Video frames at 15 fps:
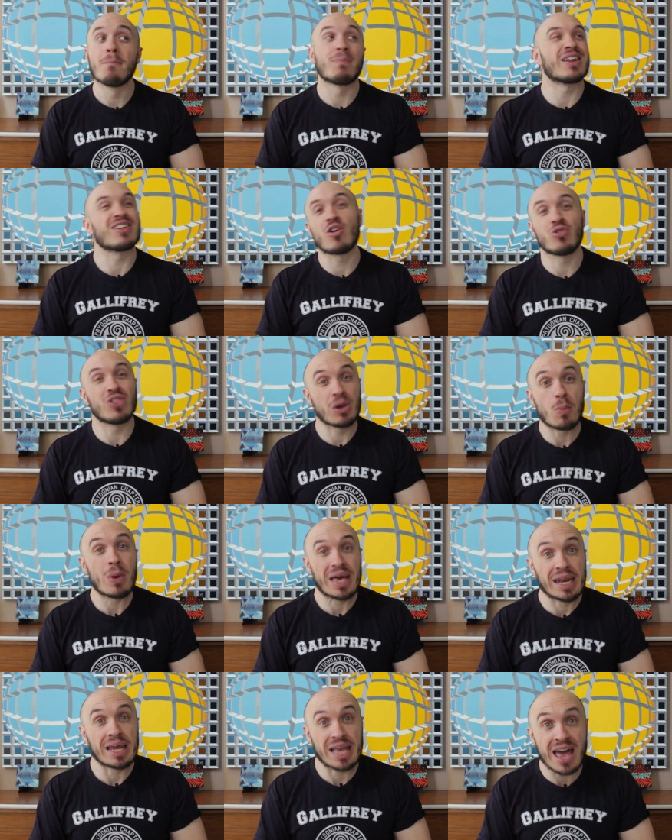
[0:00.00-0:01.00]
But I don't think
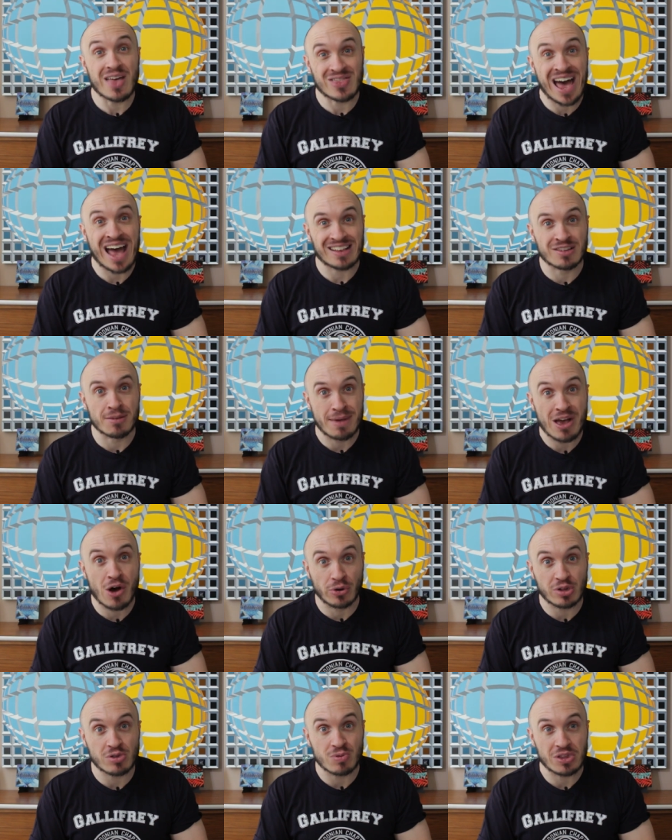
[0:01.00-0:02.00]
we're going to get that, to be
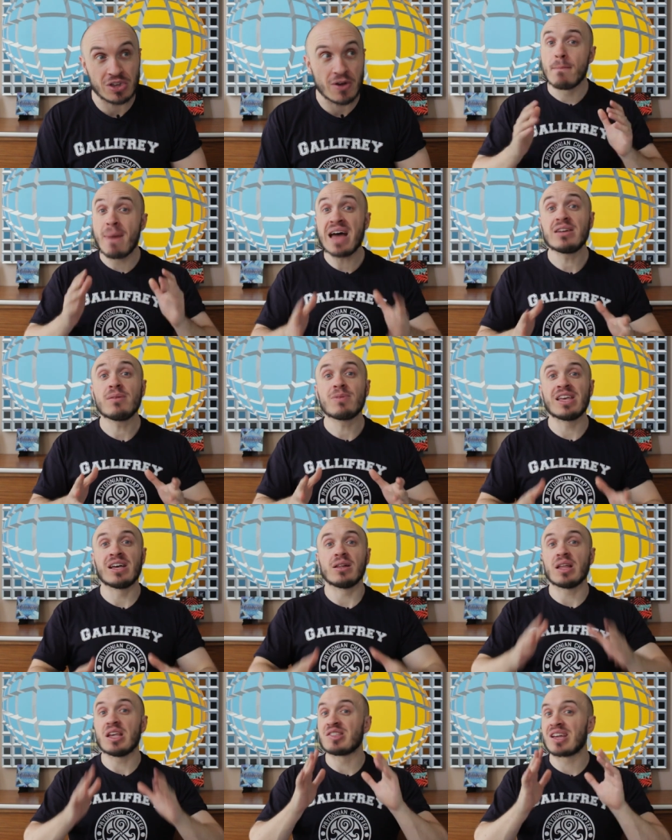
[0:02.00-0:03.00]
honest with you. Mandip
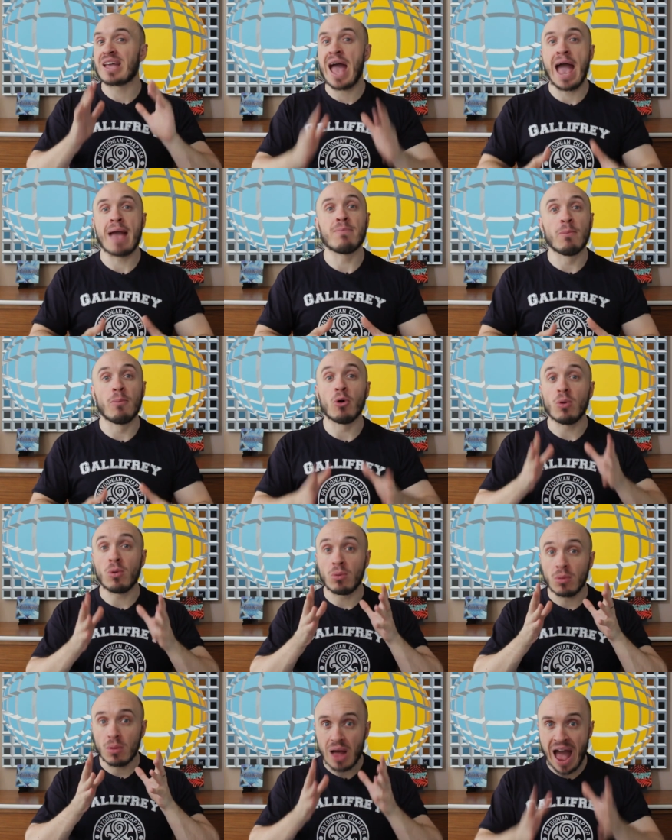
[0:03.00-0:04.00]
Gill is a
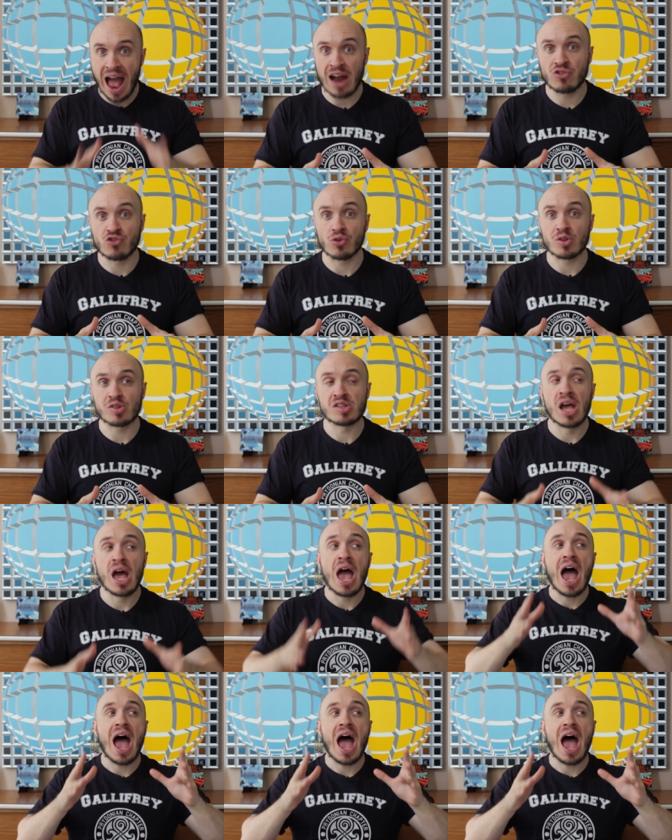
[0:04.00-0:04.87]
capable actress,